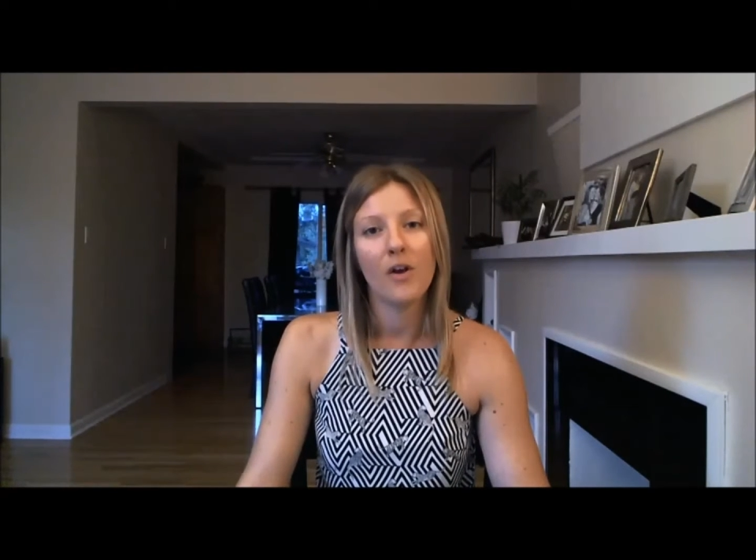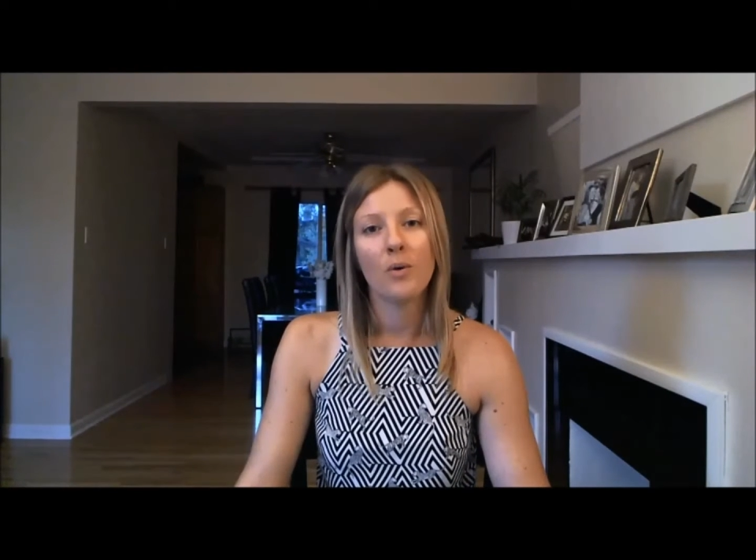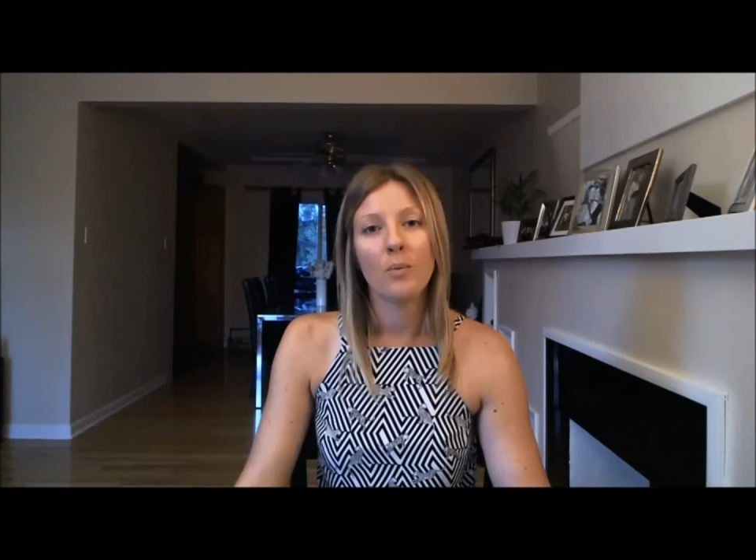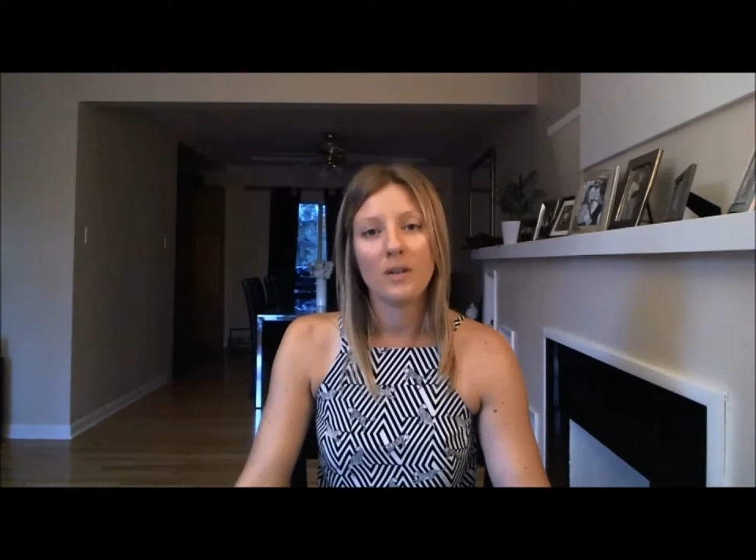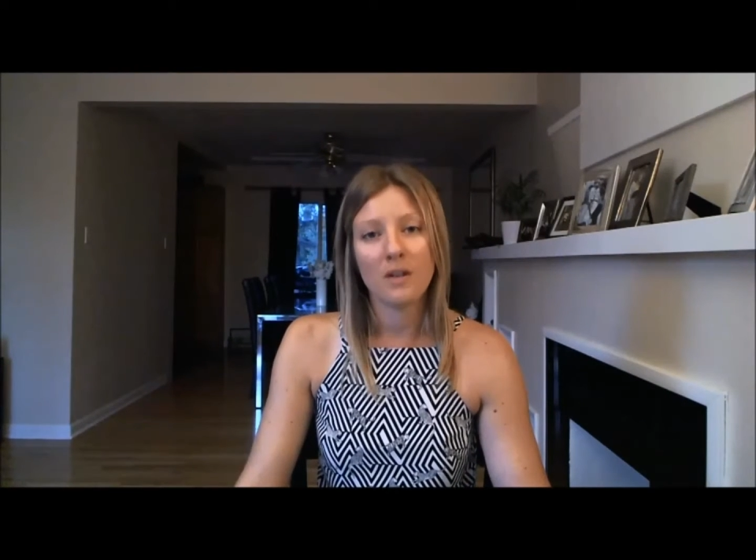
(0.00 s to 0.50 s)

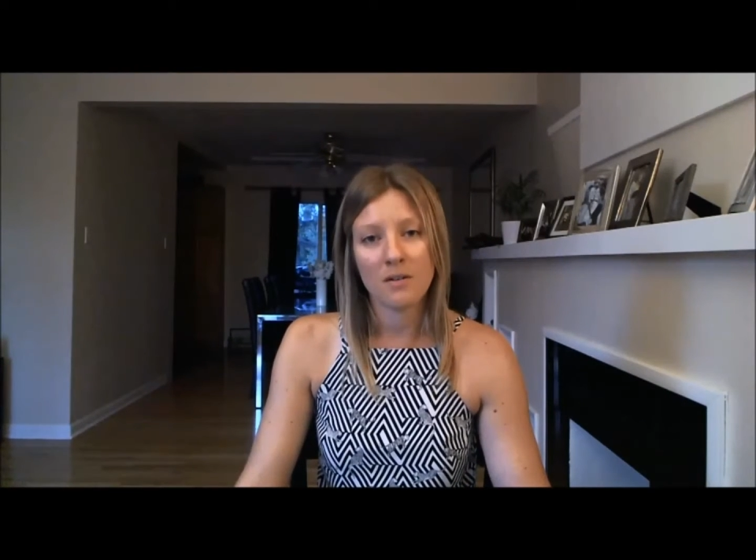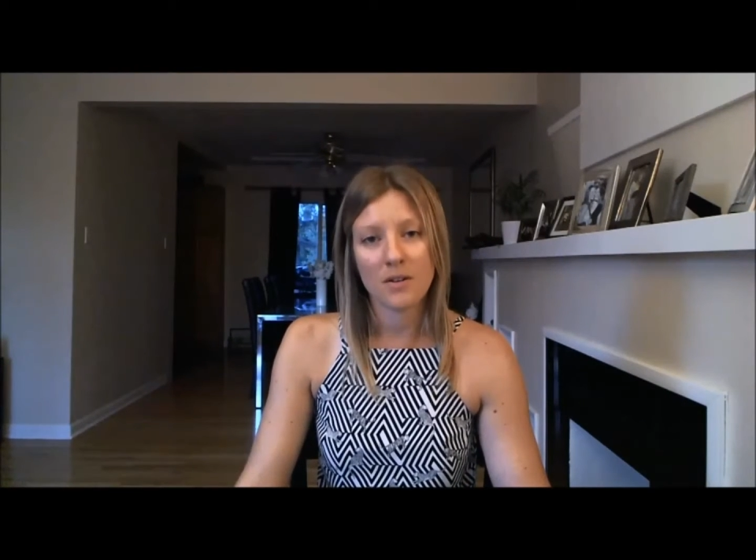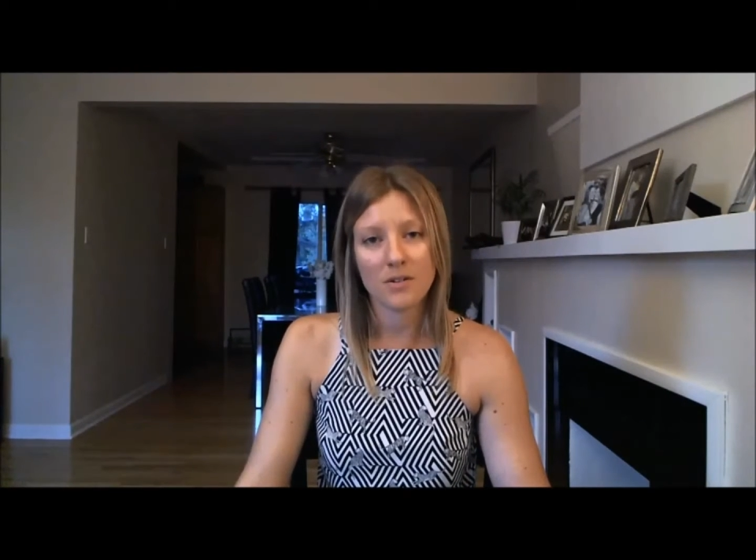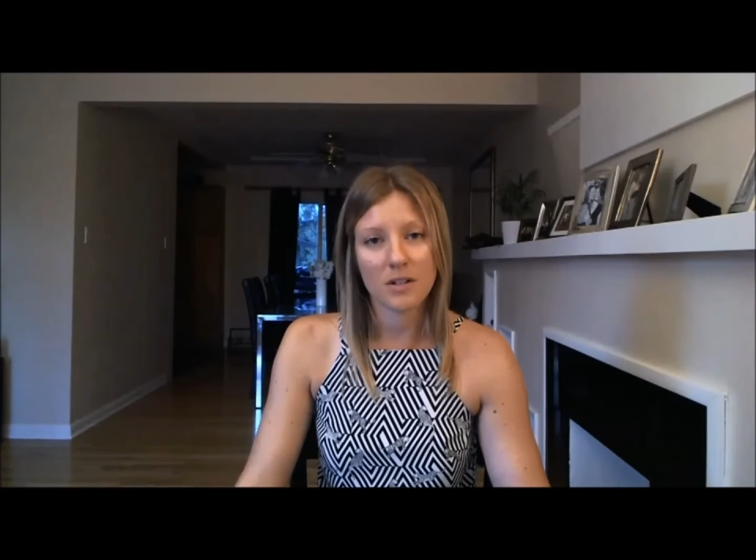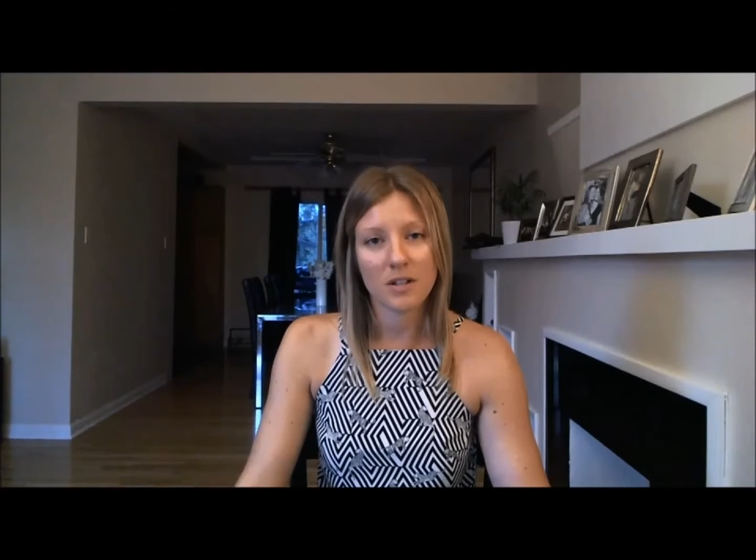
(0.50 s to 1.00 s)
we know
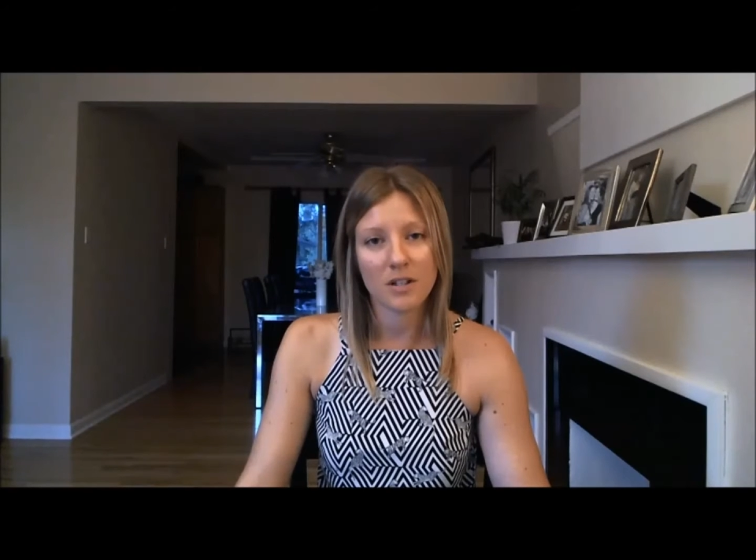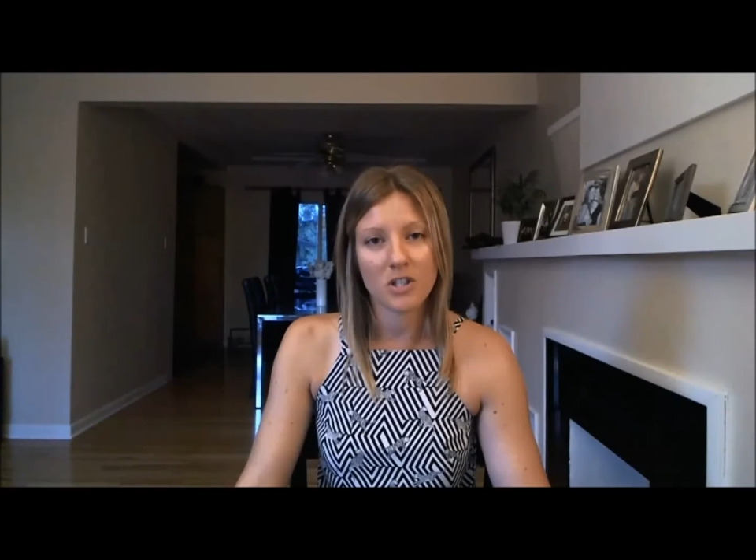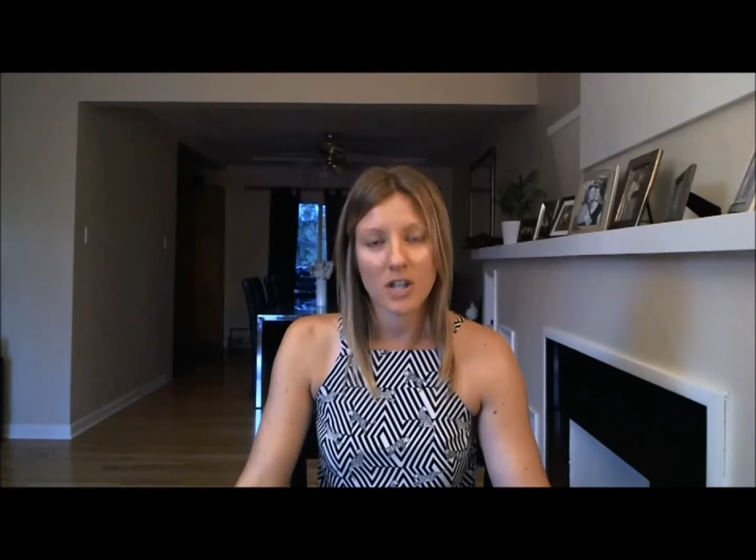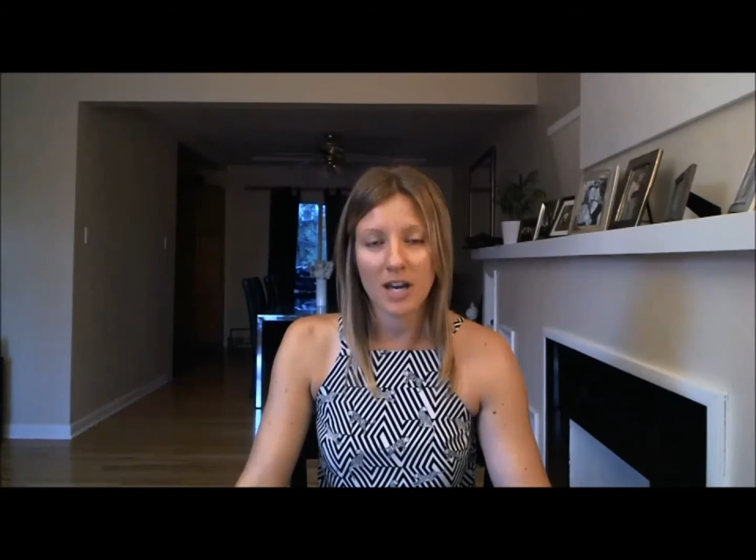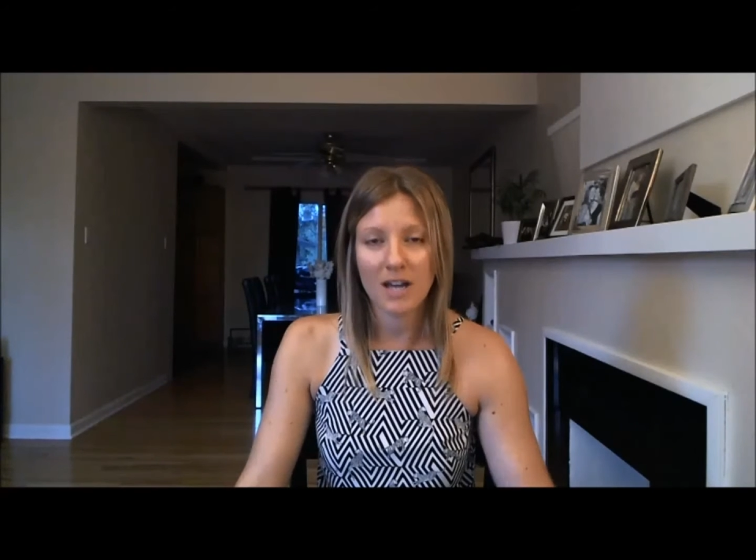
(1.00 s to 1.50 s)
there's a good
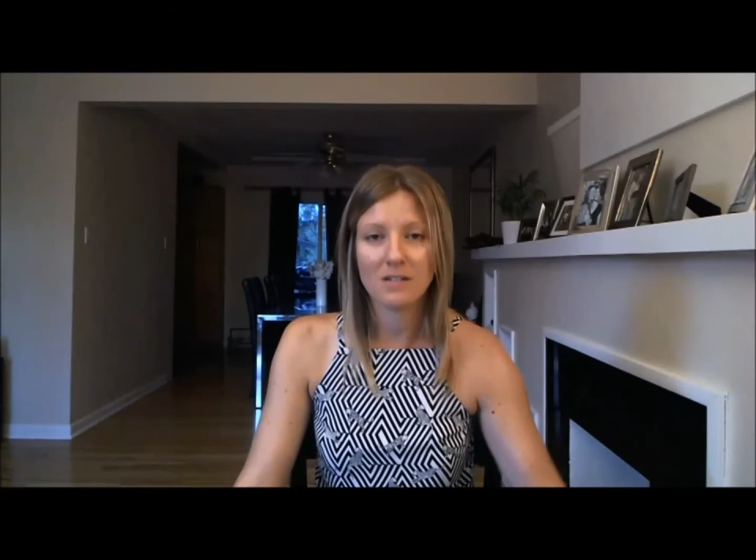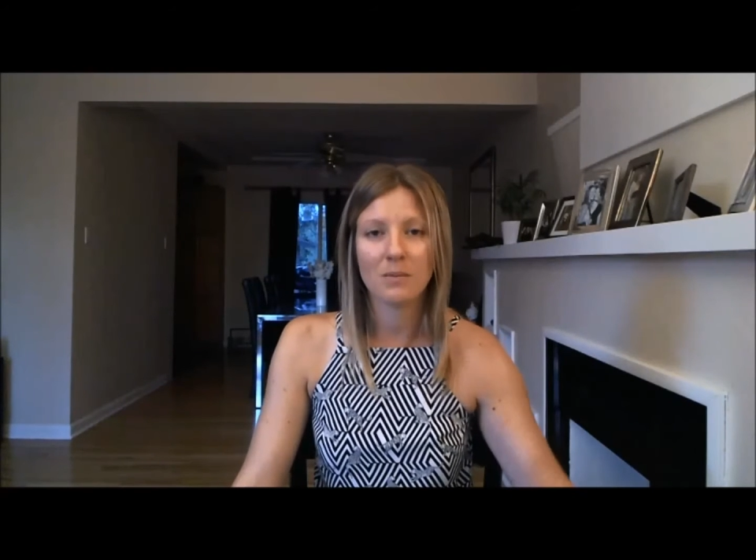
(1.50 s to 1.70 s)
chance